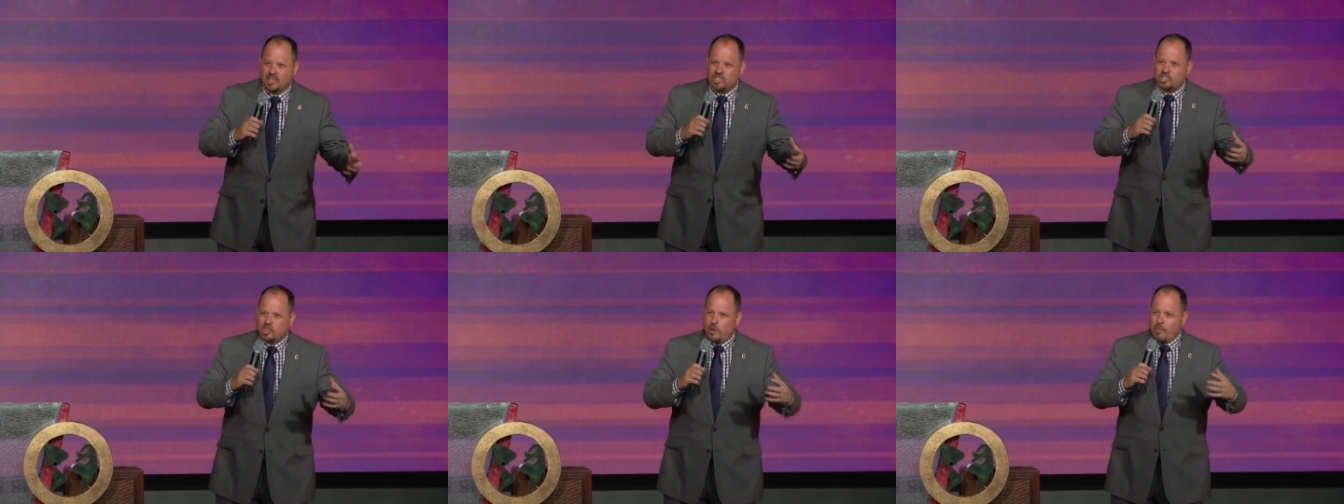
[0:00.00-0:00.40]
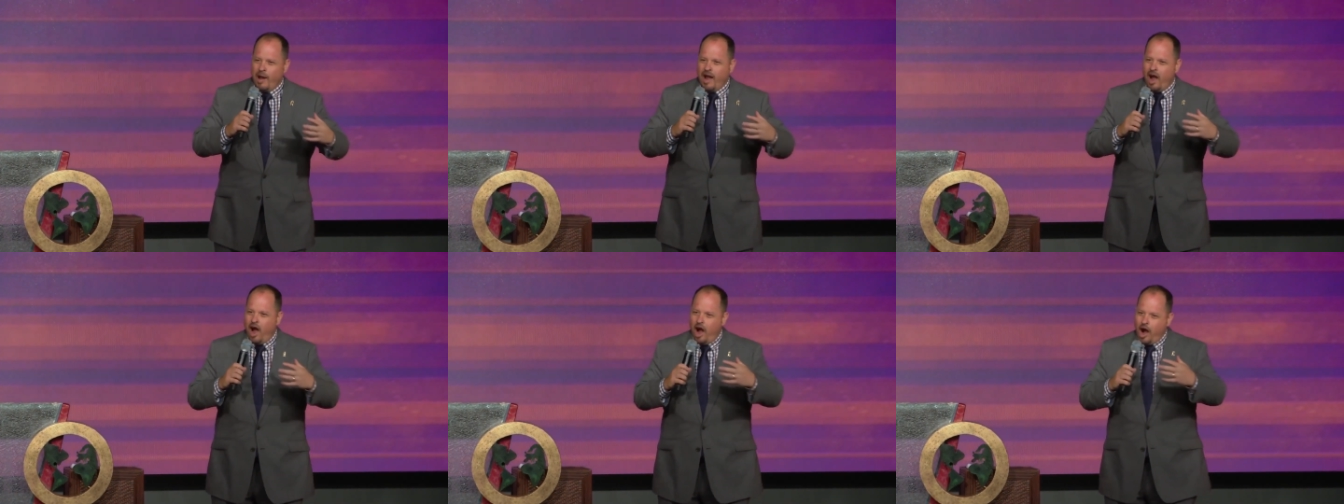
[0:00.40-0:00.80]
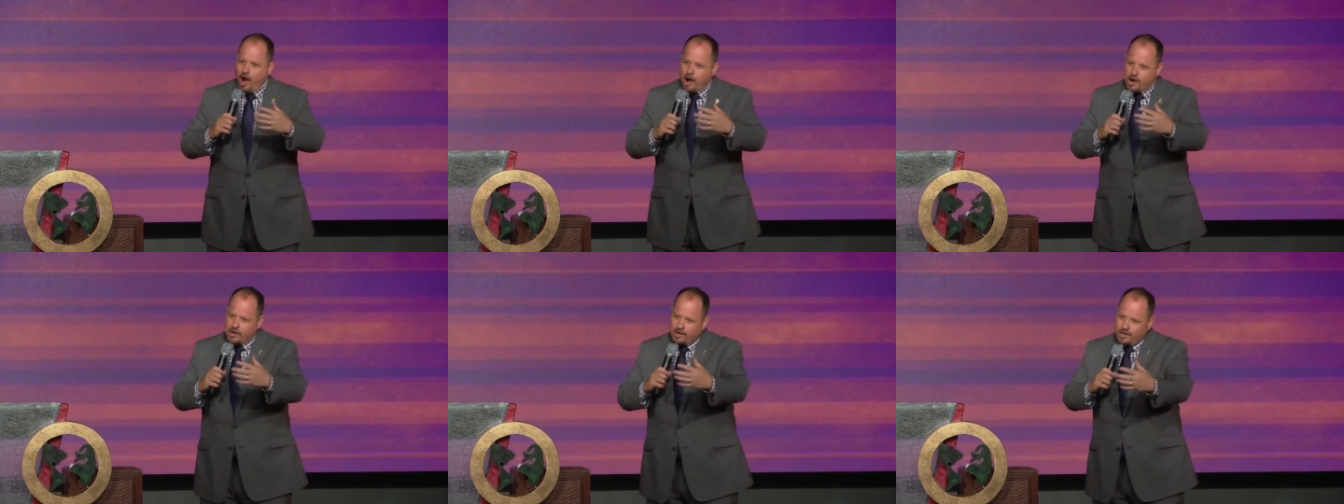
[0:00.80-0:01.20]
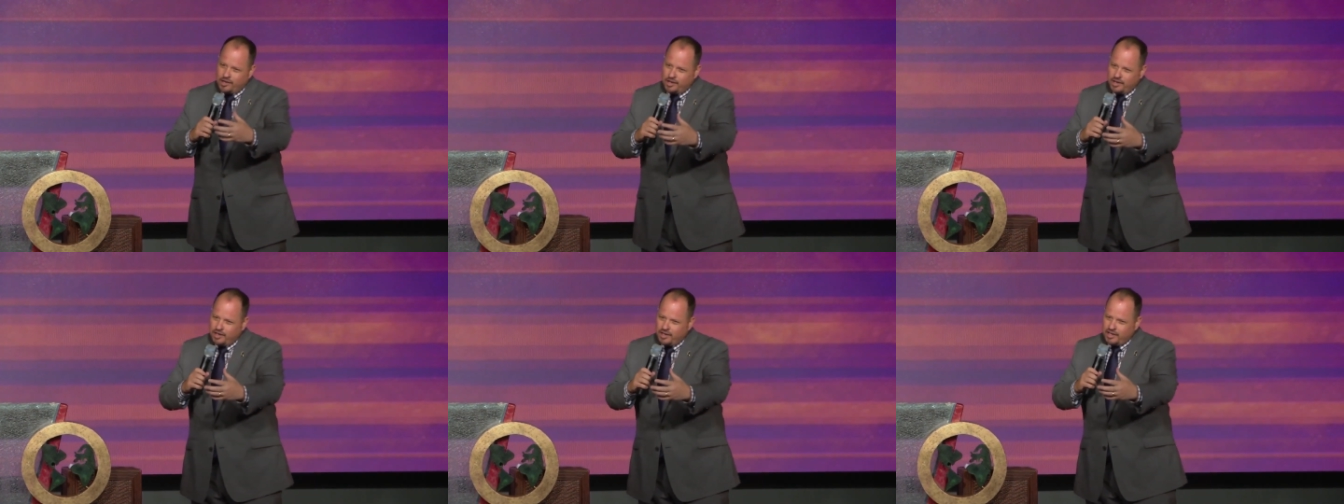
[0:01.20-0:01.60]
So my heart
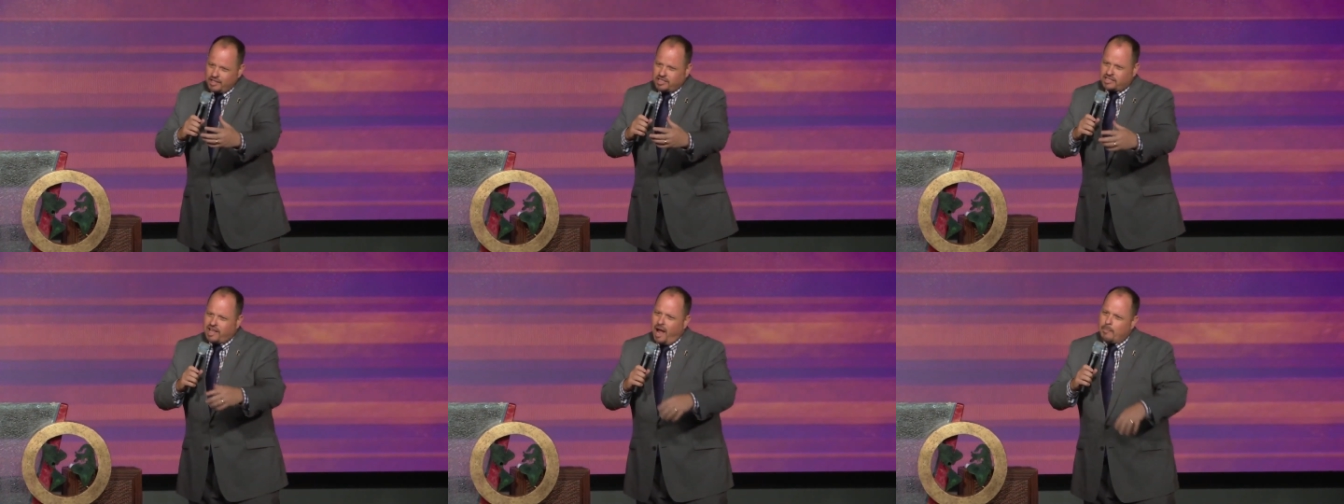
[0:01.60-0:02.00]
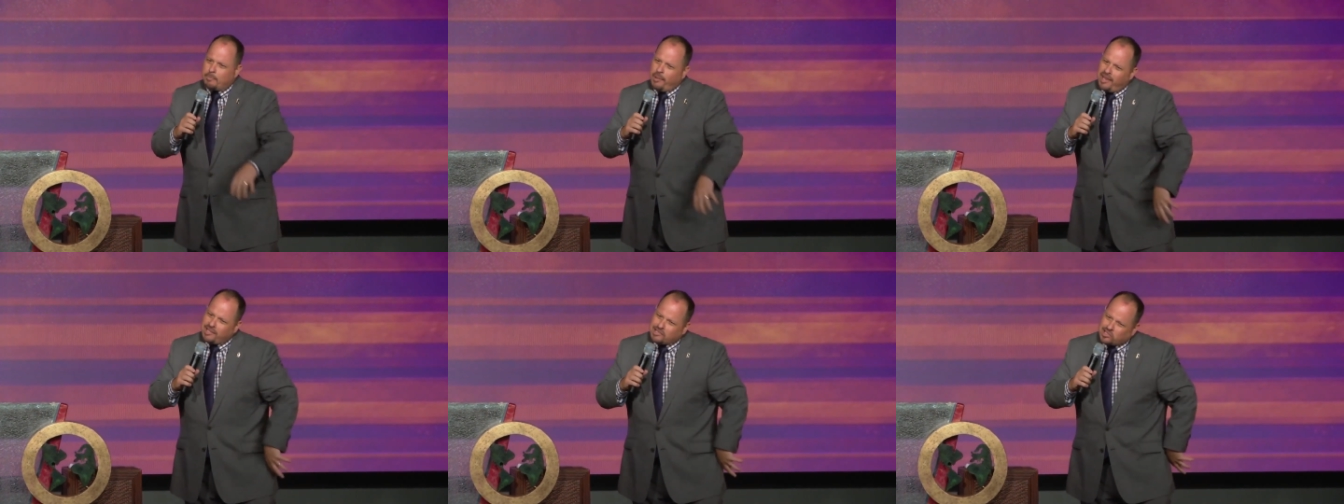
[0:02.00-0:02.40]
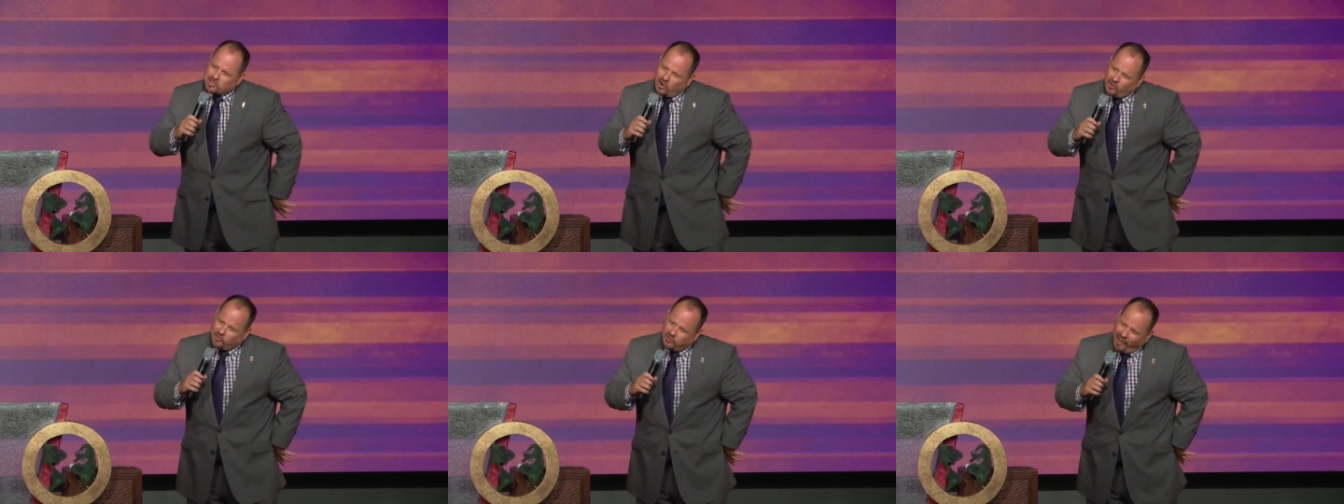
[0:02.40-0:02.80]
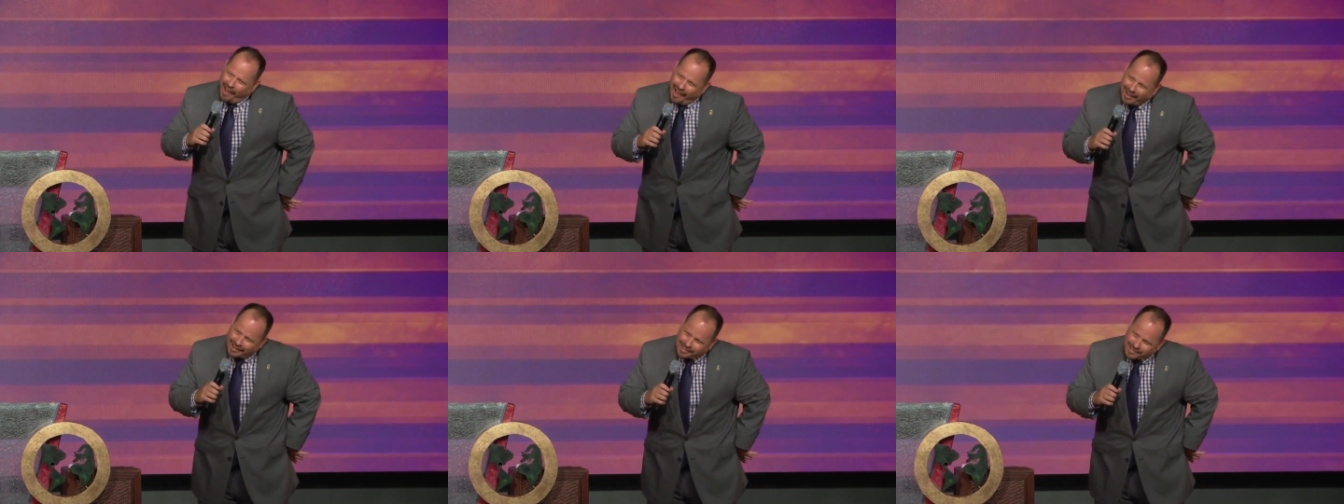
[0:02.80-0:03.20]
stop beating so
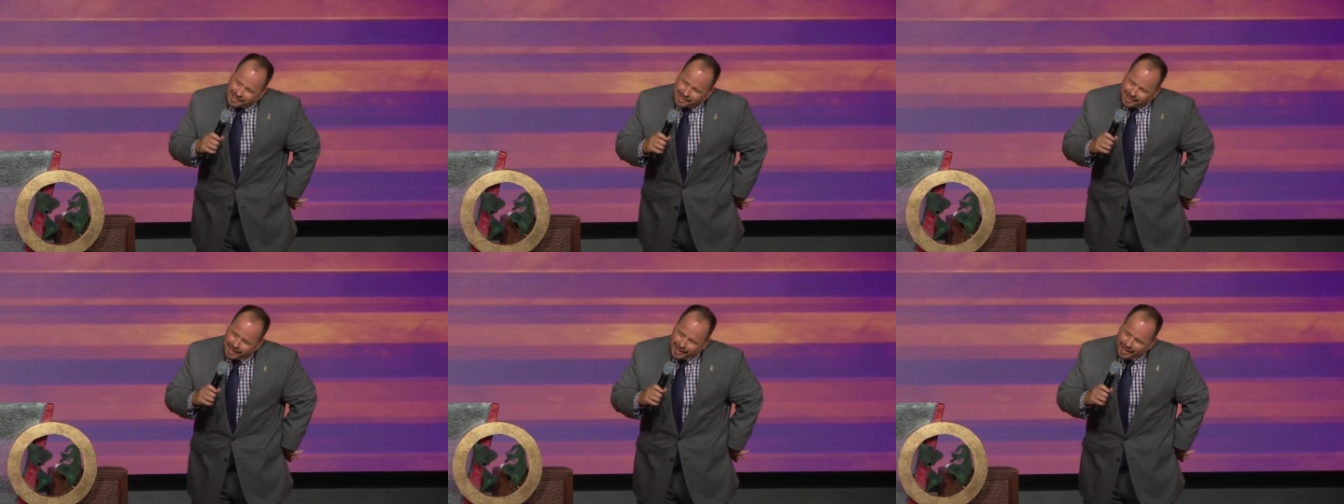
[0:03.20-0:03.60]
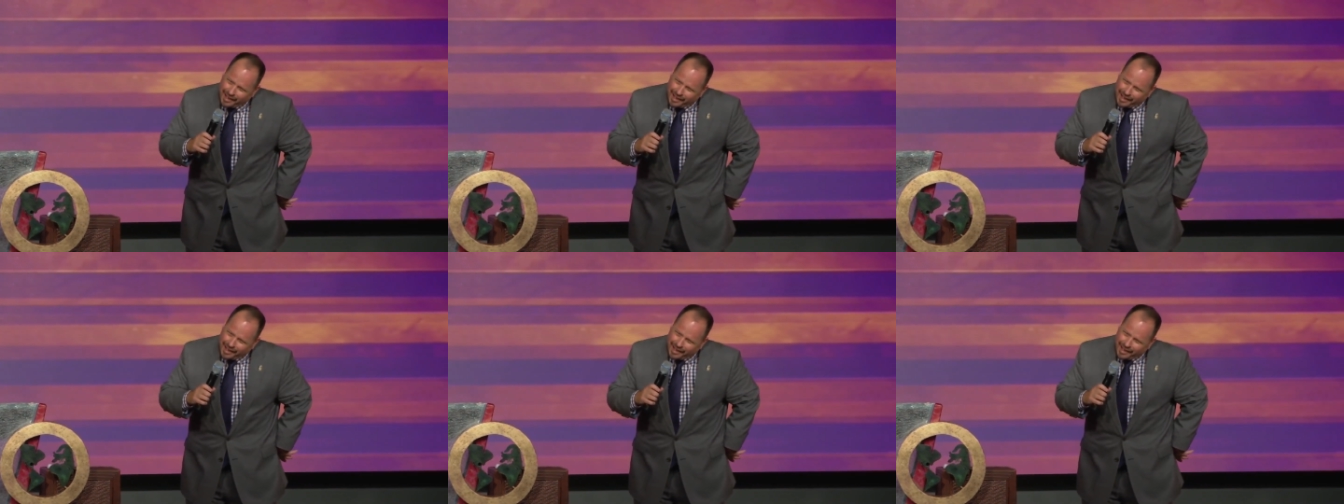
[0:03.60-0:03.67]
fast.